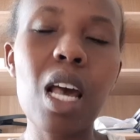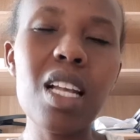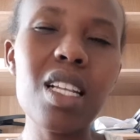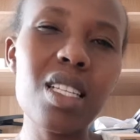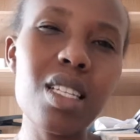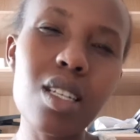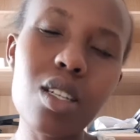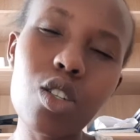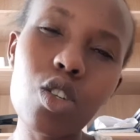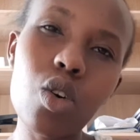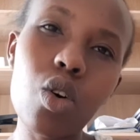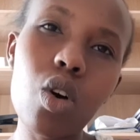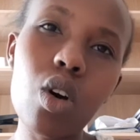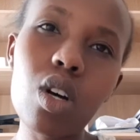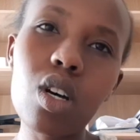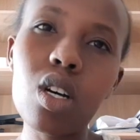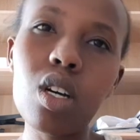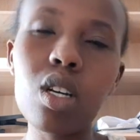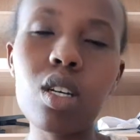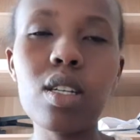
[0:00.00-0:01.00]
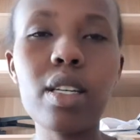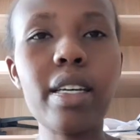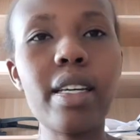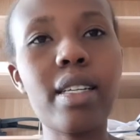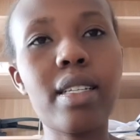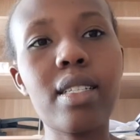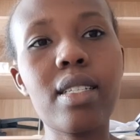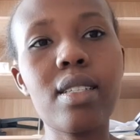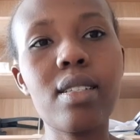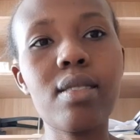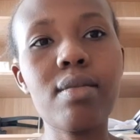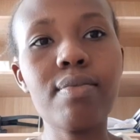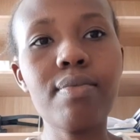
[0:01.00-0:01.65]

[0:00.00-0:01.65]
TikTok and